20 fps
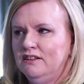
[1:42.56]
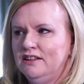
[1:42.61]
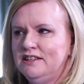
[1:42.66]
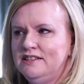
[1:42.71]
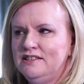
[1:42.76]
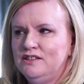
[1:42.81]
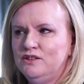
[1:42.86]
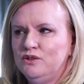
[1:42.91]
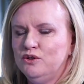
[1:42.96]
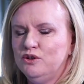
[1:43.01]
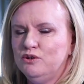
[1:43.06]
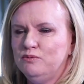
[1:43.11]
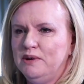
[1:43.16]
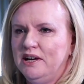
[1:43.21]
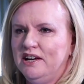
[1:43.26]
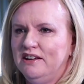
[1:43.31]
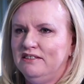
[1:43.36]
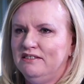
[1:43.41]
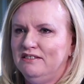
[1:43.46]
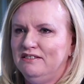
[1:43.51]
Let's talk
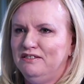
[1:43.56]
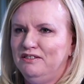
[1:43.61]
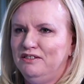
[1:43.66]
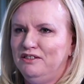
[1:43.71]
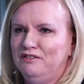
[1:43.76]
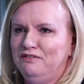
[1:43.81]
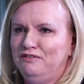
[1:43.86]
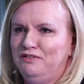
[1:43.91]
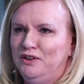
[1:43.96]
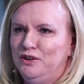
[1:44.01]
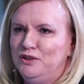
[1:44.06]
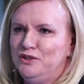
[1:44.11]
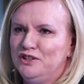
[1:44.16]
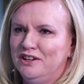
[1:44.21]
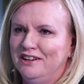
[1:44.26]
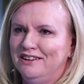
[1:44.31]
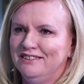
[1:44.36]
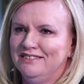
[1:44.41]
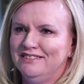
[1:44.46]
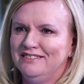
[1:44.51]
about the
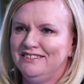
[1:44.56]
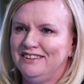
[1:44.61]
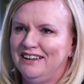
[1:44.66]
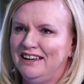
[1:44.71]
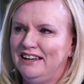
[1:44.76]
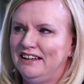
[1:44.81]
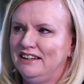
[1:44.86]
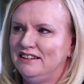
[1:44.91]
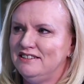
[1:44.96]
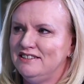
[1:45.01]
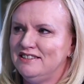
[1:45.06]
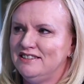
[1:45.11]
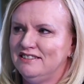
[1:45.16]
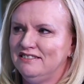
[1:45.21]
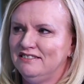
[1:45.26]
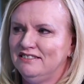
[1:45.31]
future and